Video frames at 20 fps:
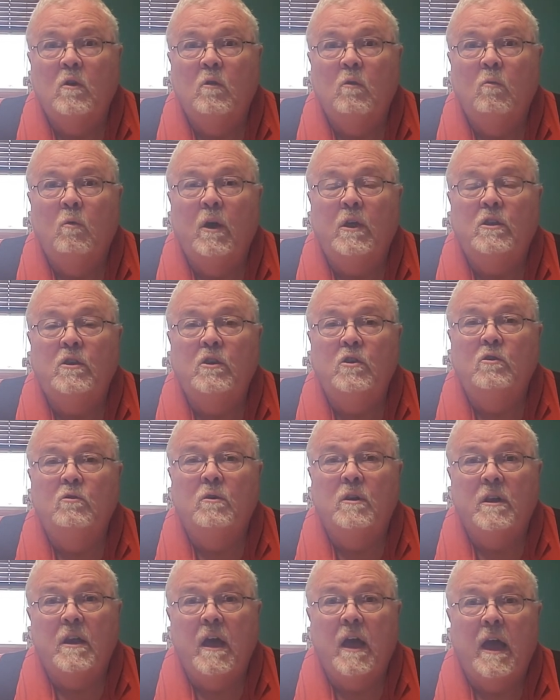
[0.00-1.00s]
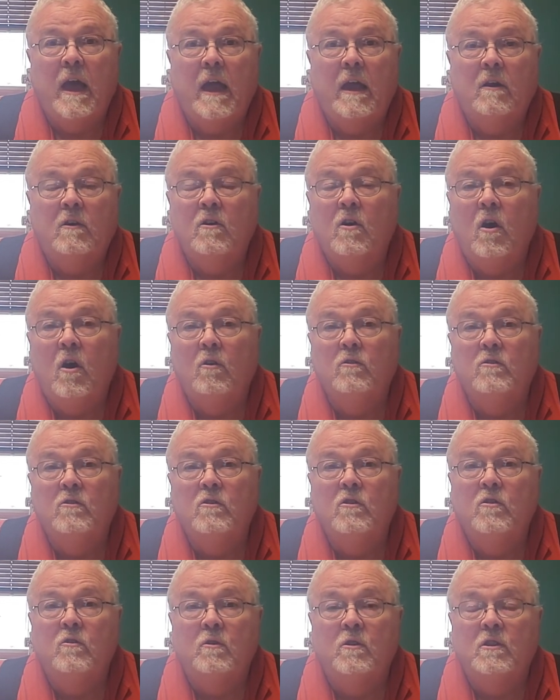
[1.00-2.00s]
what you and I are called to
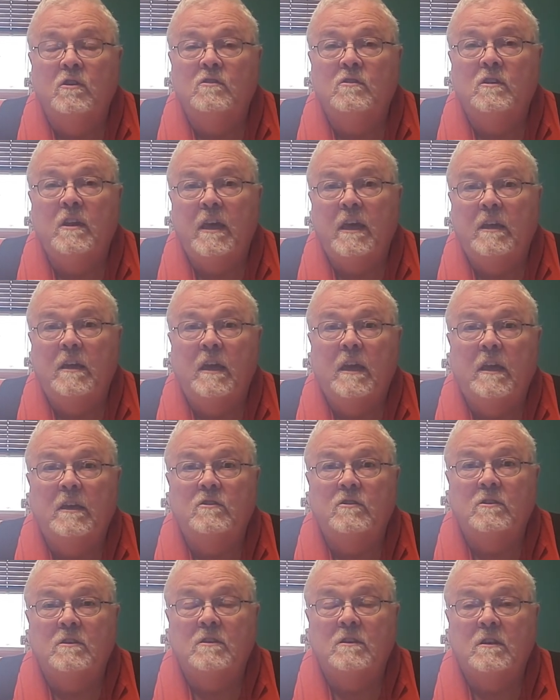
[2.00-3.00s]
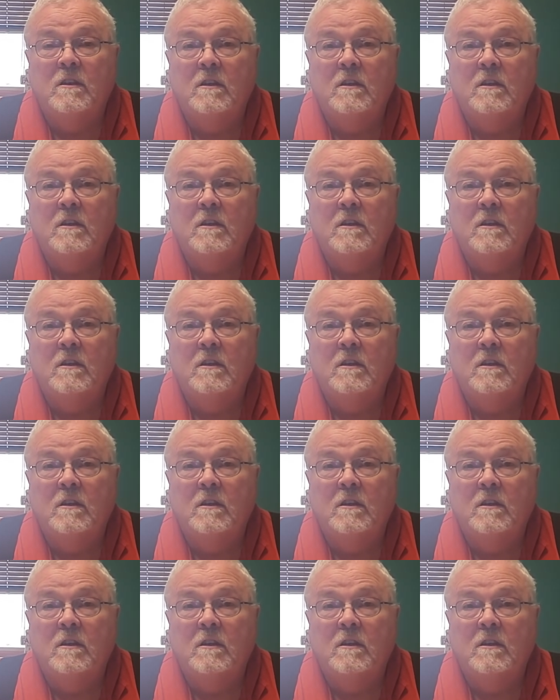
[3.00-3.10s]
do in this day and age.